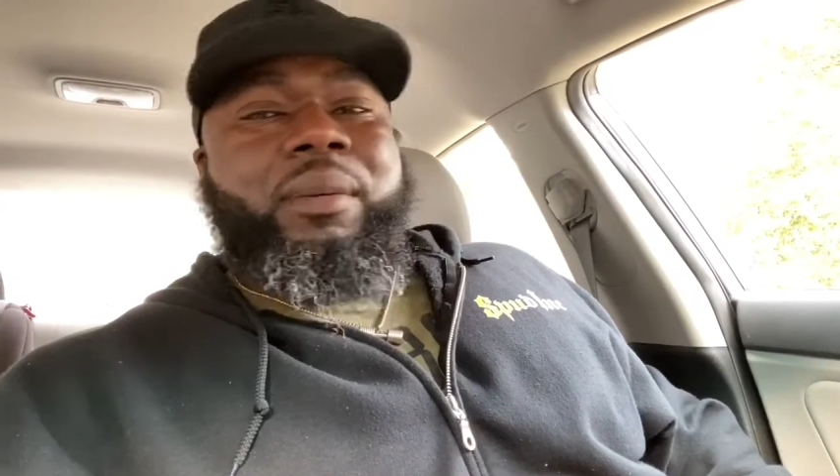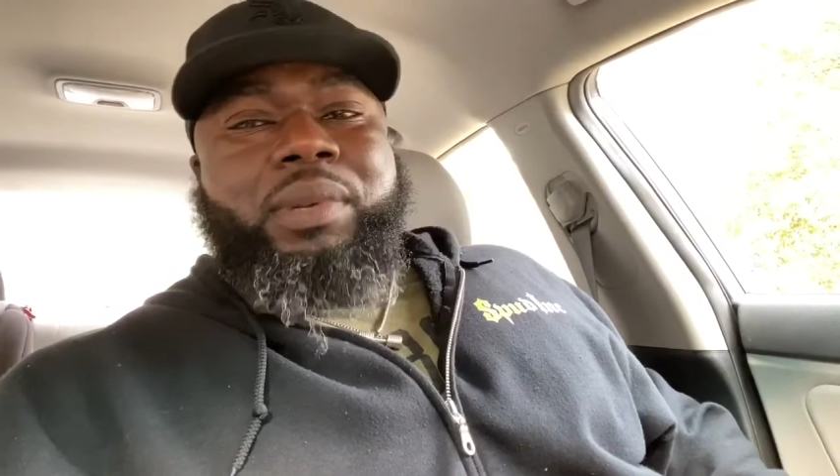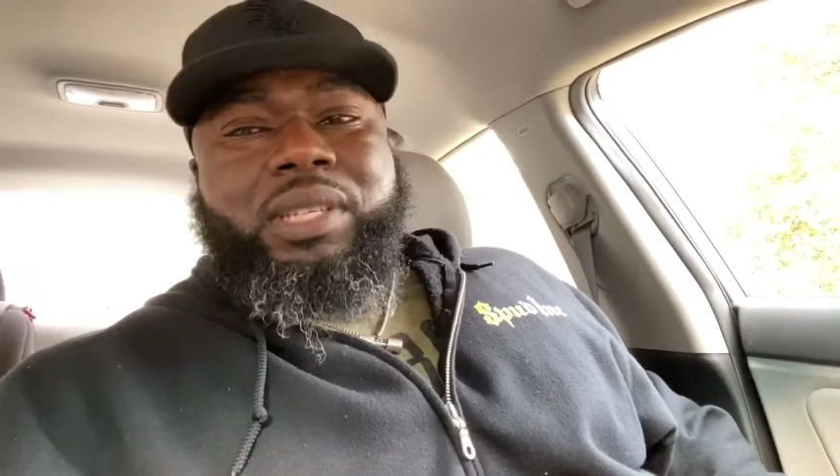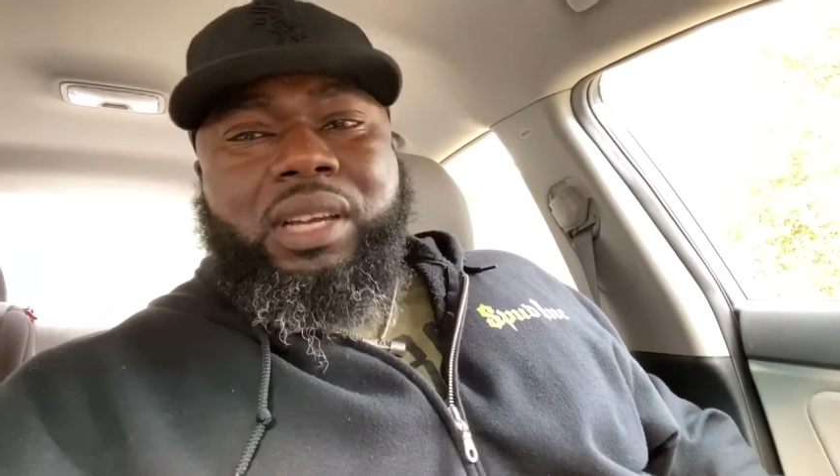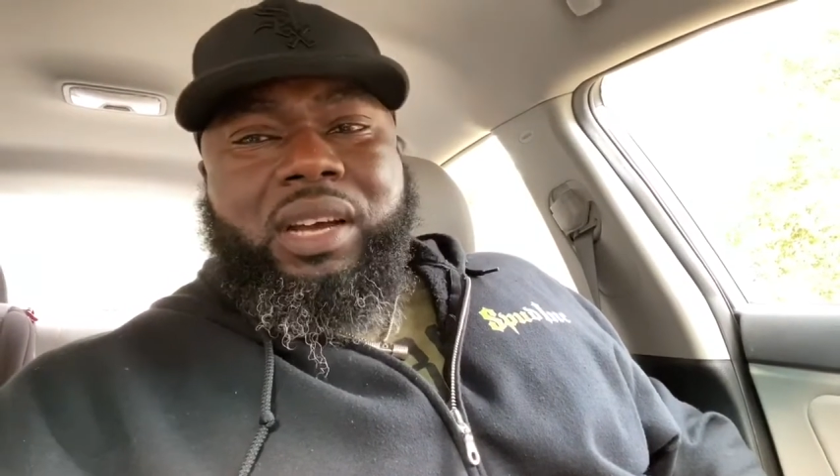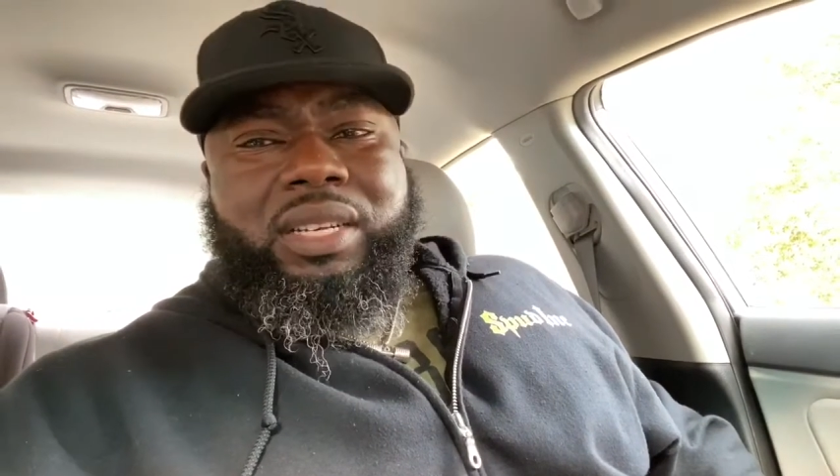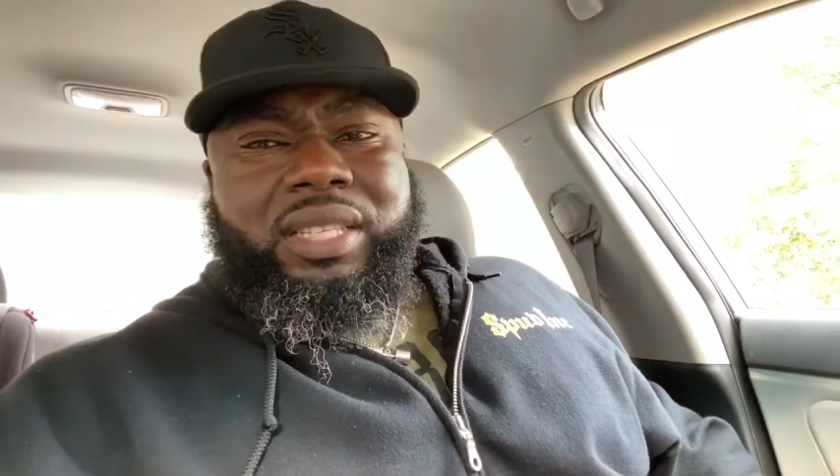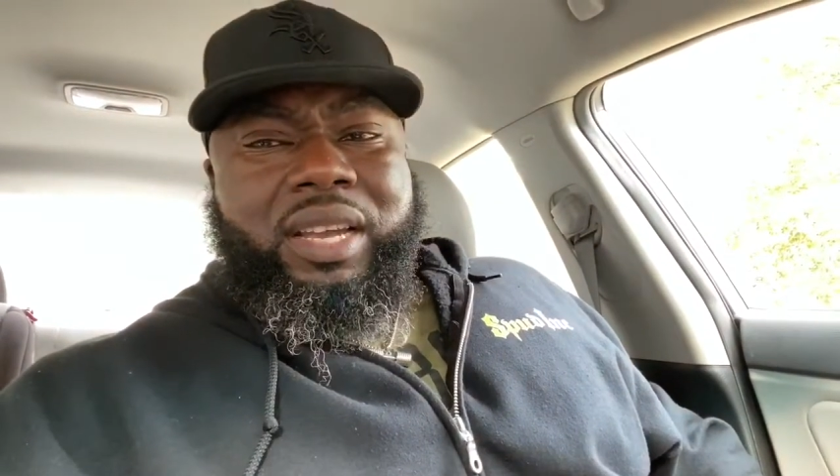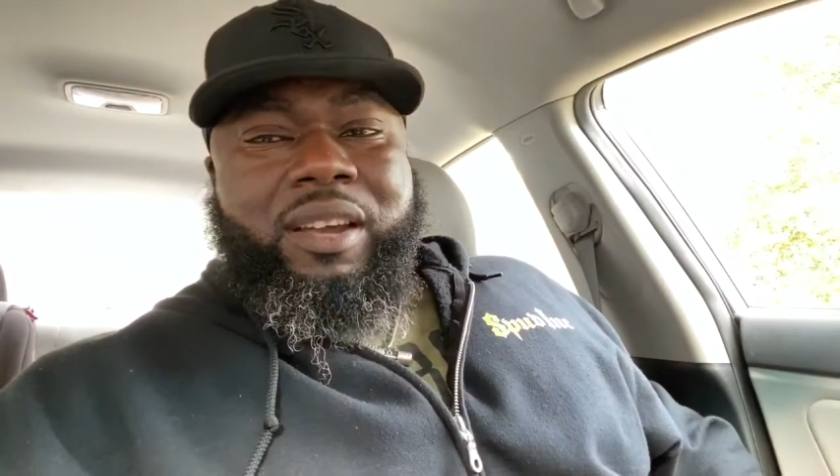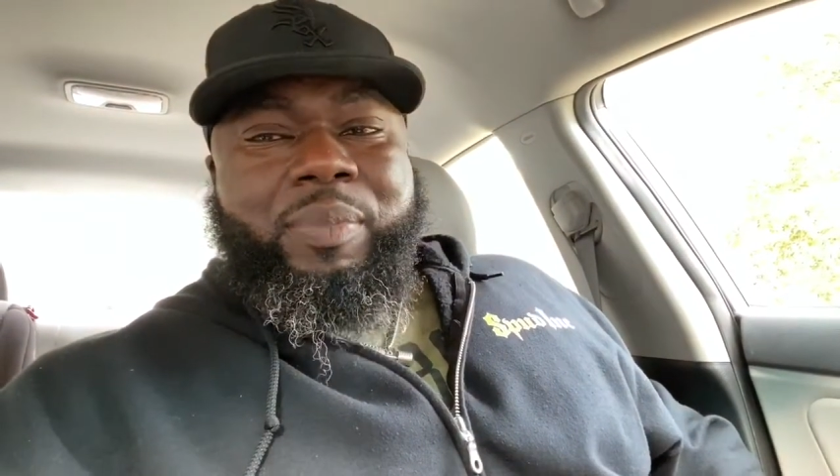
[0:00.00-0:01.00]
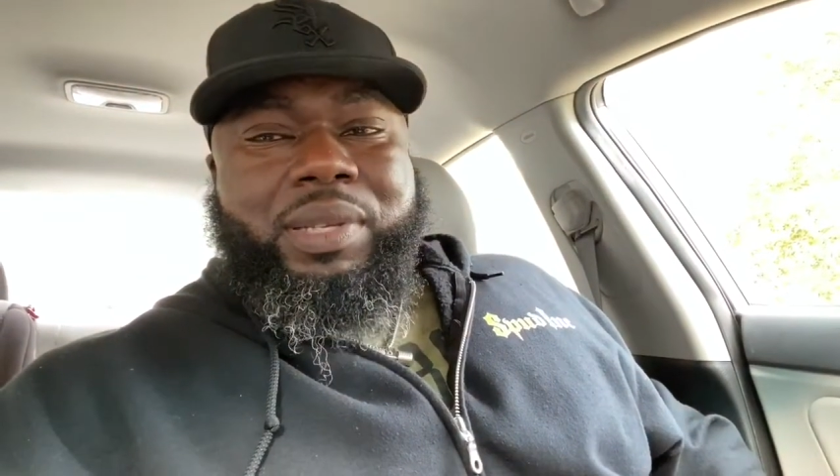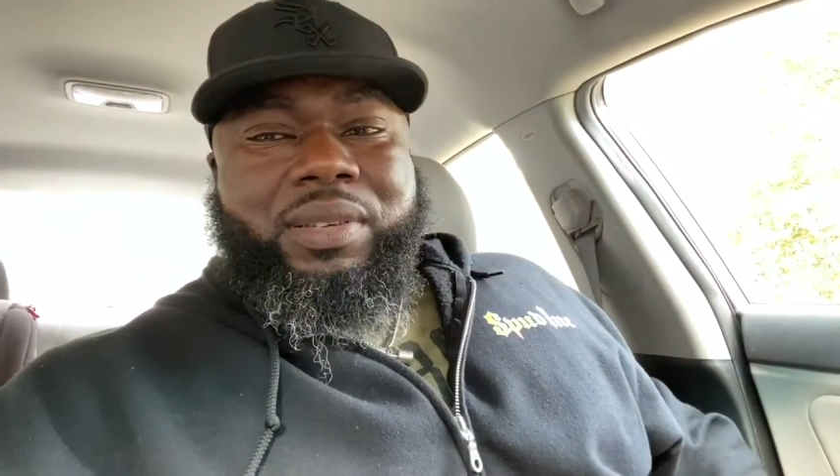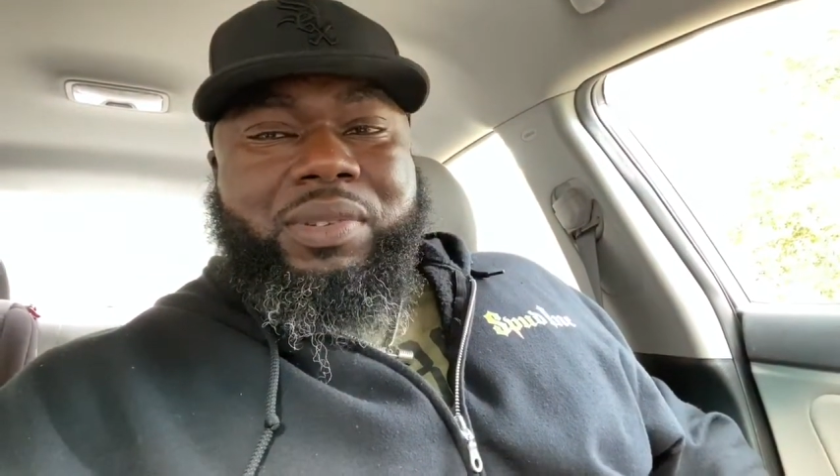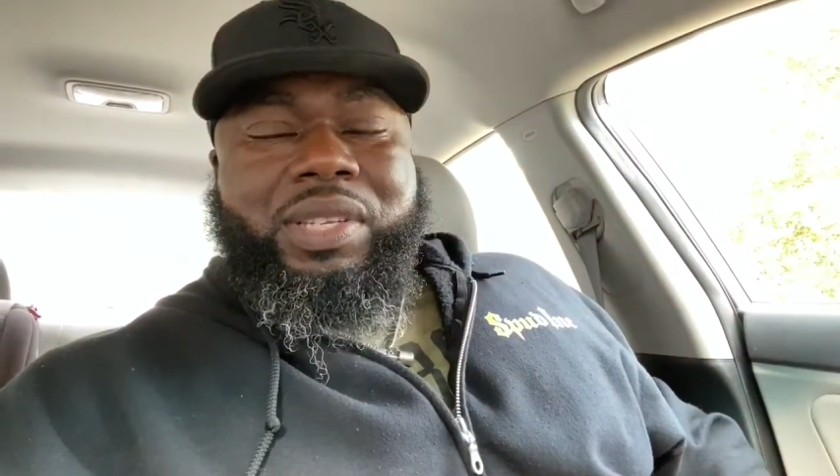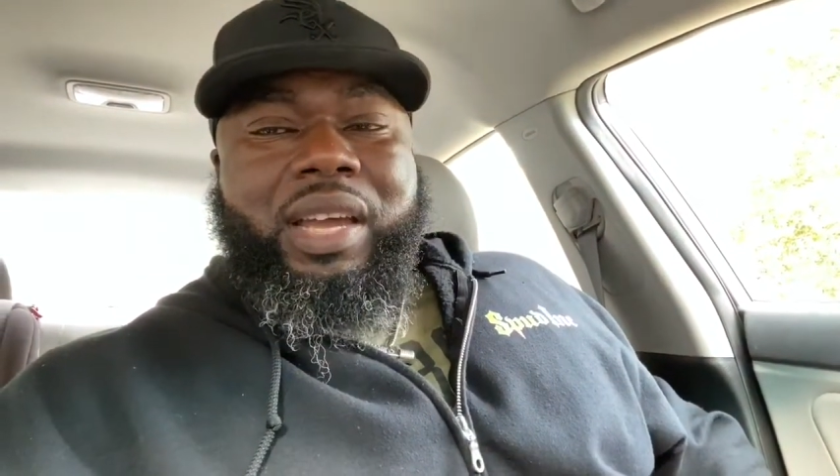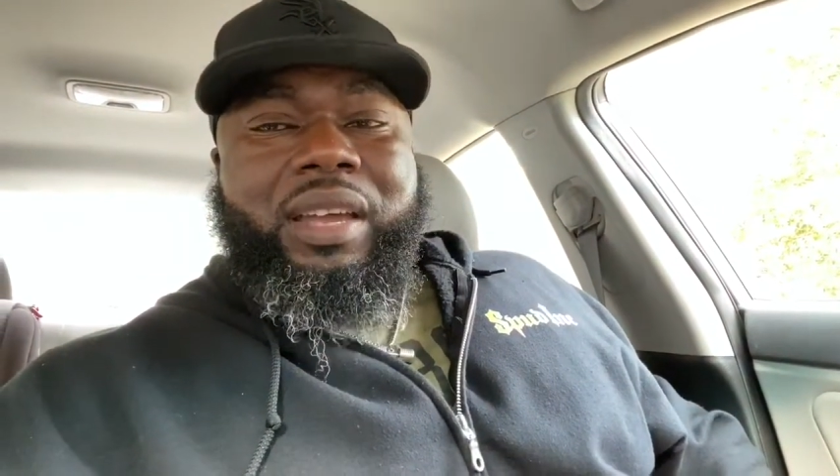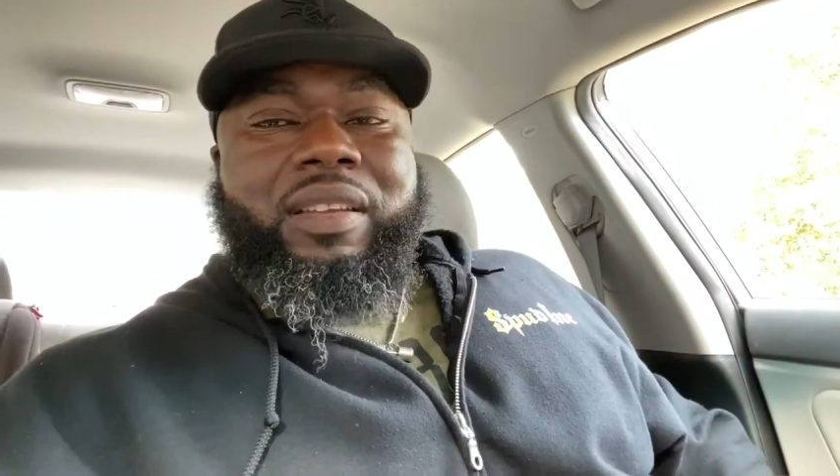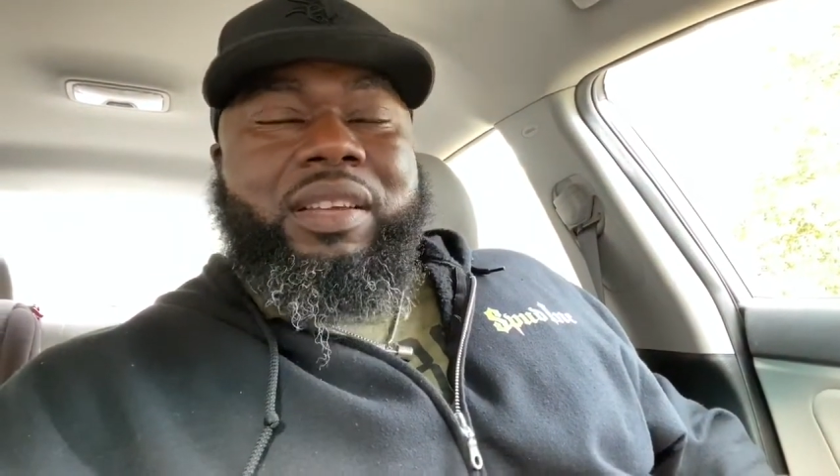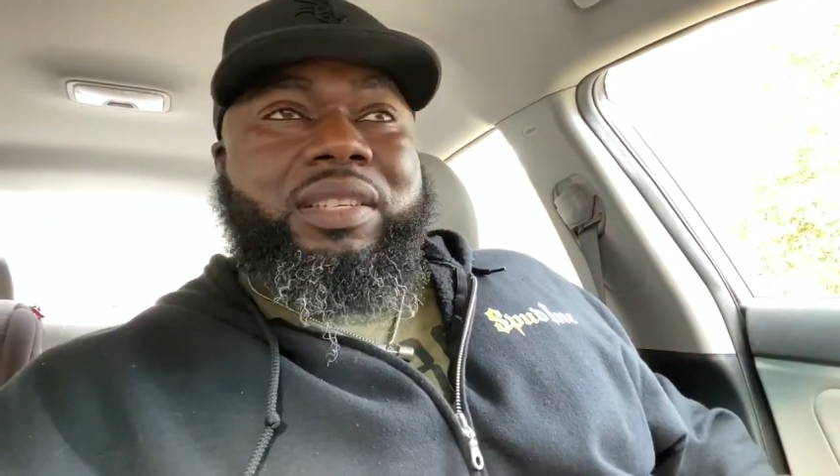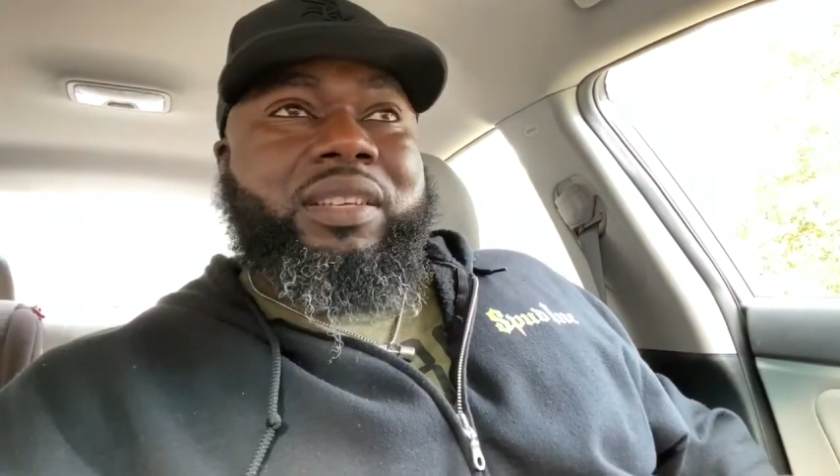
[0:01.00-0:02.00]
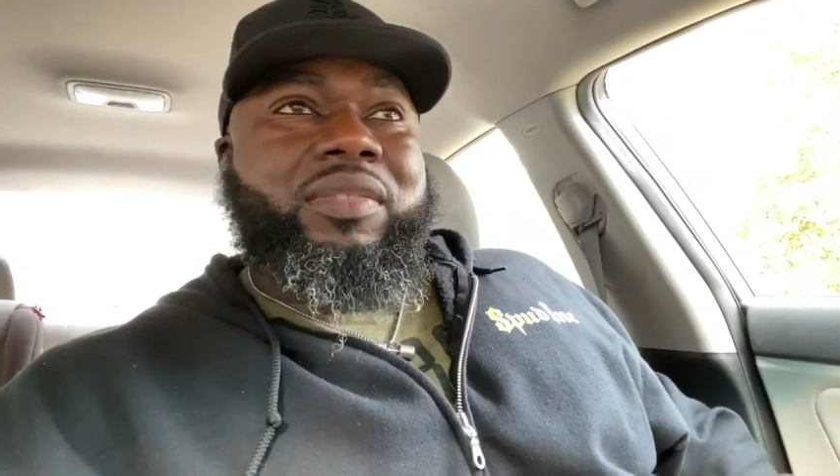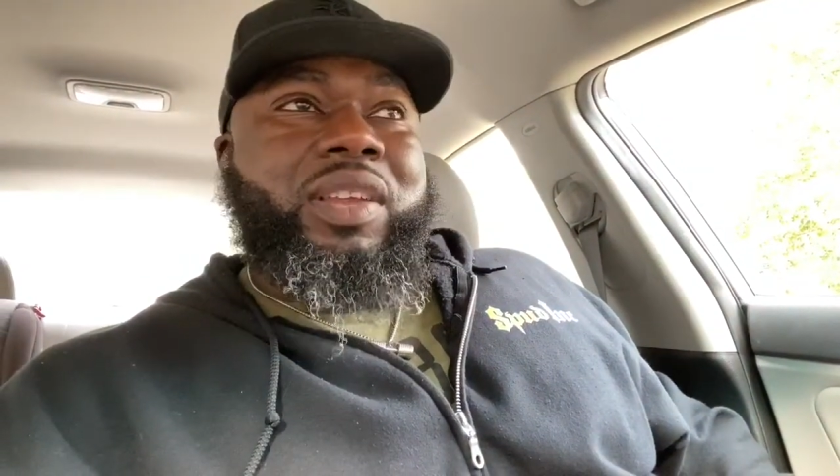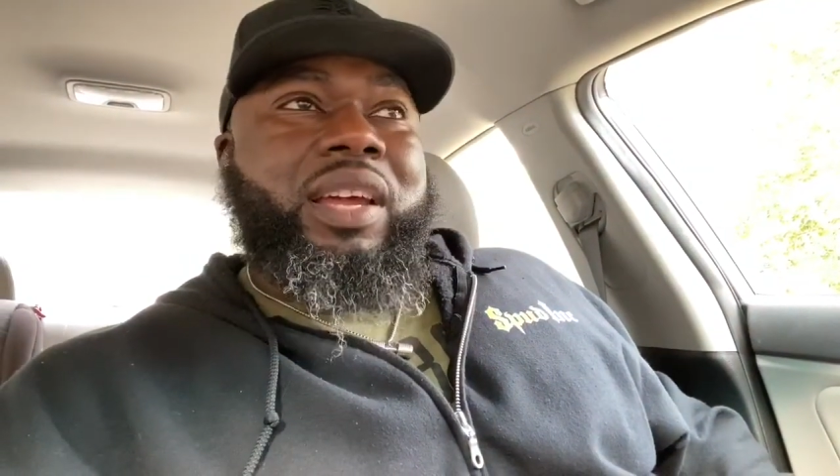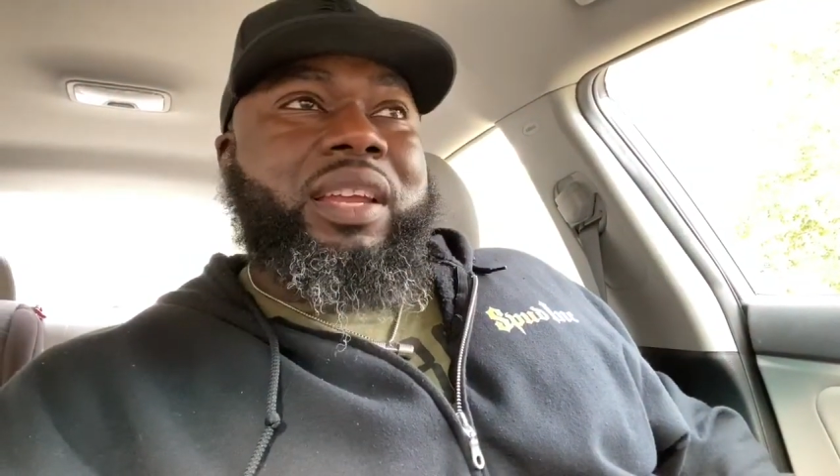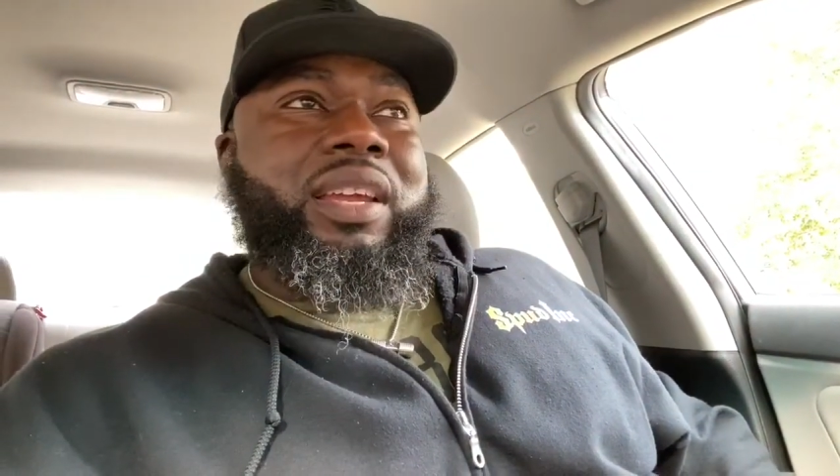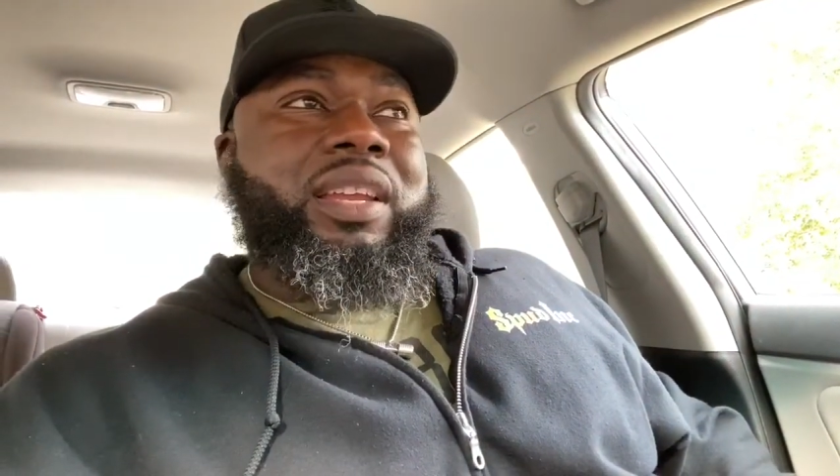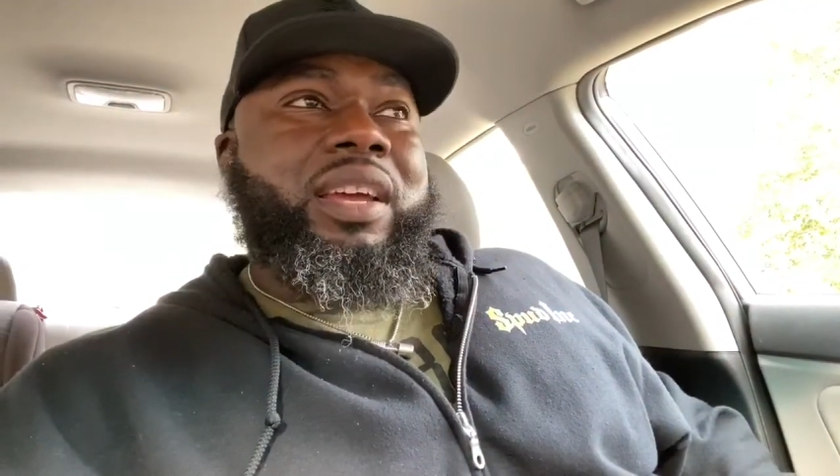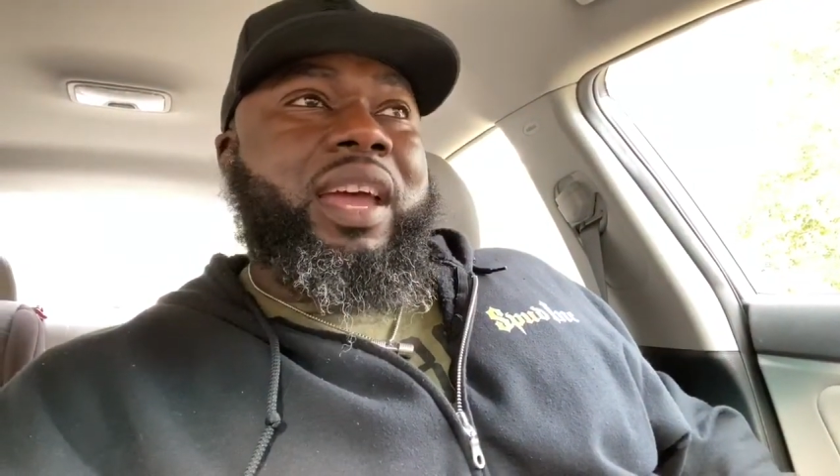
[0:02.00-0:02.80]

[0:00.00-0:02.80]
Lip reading: a massage therapist on site and stuff like that.